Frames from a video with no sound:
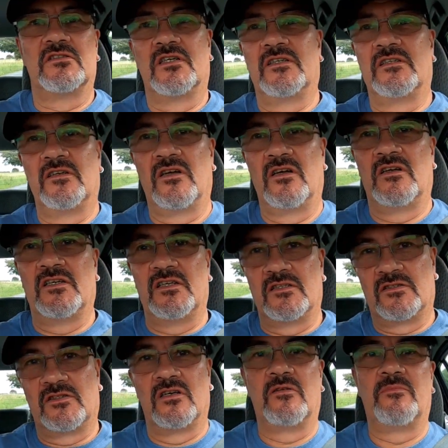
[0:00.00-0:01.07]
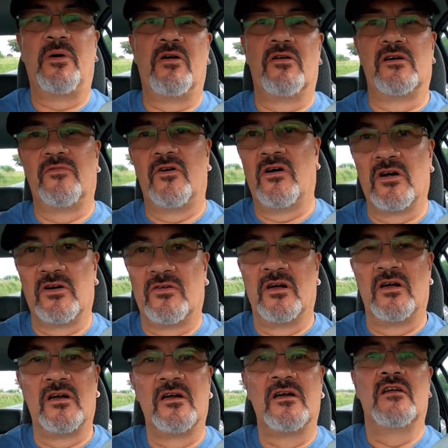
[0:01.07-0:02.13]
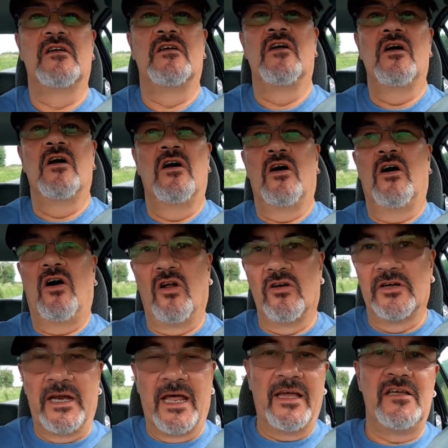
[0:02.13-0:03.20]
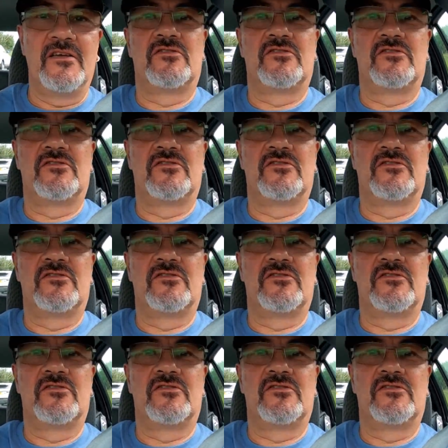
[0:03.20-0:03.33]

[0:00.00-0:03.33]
and it's part of our holiday.